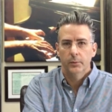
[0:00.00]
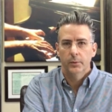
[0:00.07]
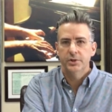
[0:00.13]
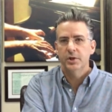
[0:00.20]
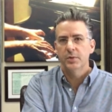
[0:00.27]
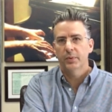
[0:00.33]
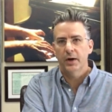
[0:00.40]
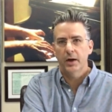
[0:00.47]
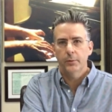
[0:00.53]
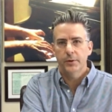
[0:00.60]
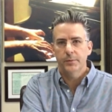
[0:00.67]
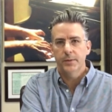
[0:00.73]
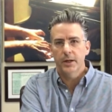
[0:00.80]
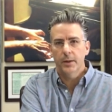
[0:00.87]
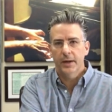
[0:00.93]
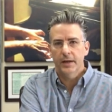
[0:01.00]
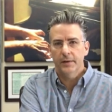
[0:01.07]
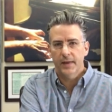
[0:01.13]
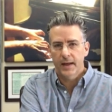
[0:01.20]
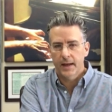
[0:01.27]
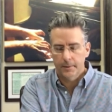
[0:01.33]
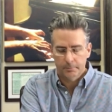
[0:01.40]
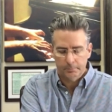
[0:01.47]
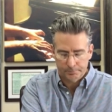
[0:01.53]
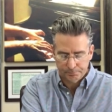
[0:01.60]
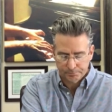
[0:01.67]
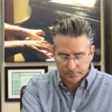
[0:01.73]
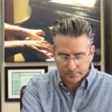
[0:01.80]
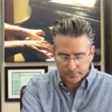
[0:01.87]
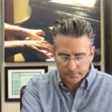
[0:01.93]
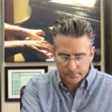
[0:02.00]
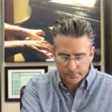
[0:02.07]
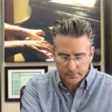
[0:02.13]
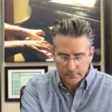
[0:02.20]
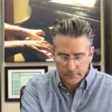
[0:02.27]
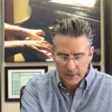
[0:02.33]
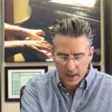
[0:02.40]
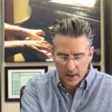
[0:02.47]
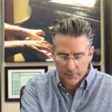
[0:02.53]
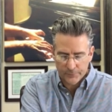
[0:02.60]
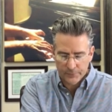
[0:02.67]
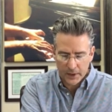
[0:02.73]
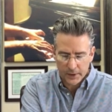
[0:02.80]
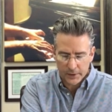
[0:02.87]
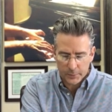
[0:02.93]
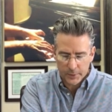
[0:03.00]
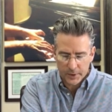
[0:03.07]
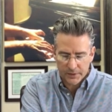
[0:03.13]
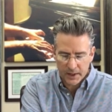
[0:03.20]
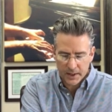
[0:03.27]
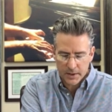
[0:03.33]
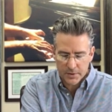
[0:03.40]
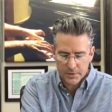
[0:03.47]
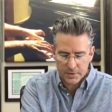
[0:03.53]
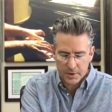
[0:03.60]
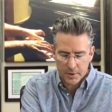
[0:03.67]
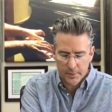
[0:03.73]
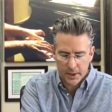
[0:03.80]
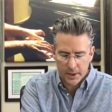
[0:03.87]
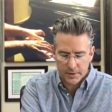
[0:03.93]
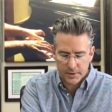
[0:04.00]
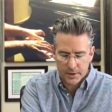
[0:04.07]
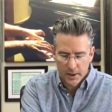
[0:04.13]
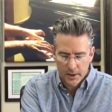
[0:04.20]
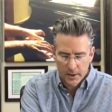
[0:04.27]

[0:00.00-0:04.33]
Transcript: Would you pray with me about that? Our Father, we thank you so much